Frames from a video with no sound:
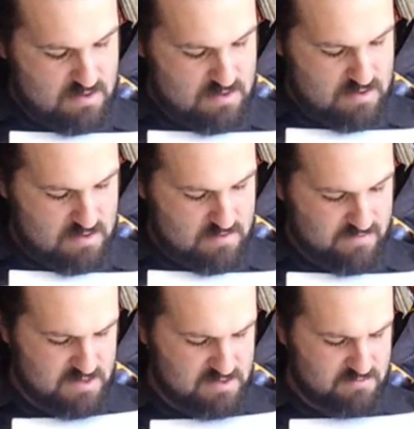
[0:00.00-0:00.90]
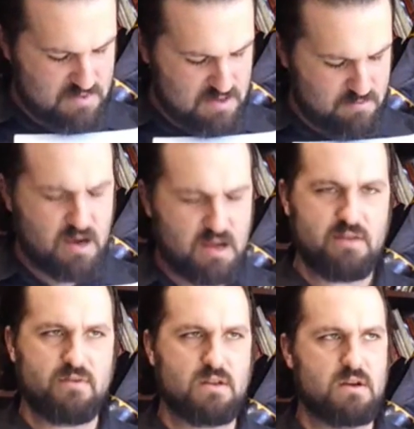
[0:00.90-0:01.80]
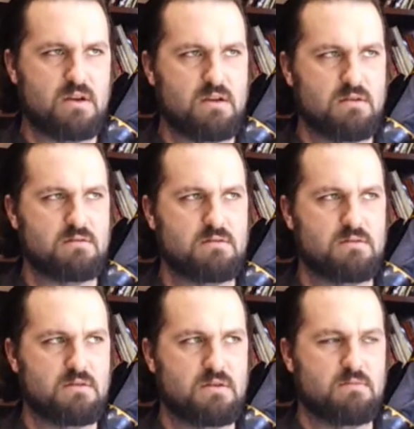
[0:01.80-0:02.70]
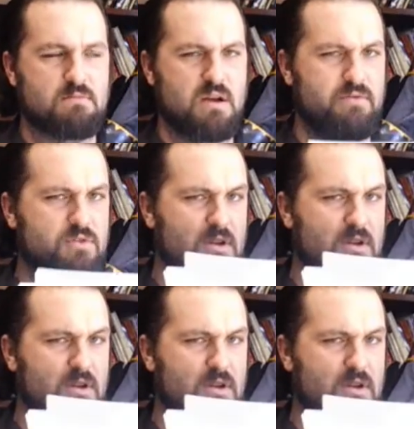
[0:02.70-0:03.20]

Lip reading: In fact, I might even try